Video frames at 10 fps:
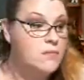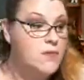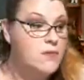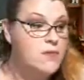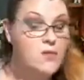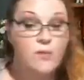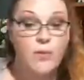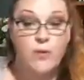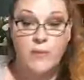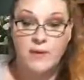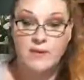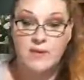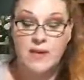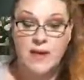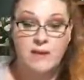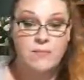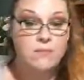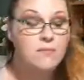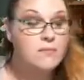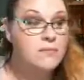He was told both parents died.
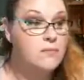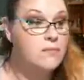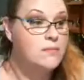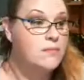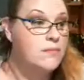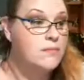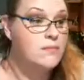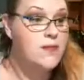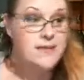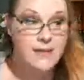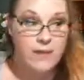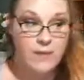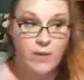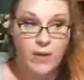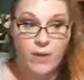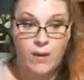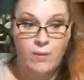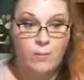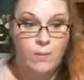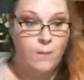That's a hint, by the way, in
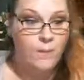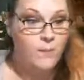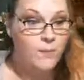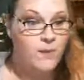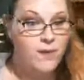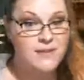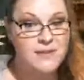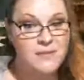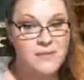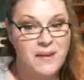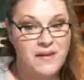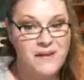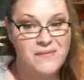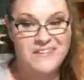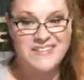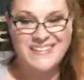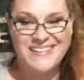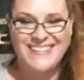case I didn't make it obvious.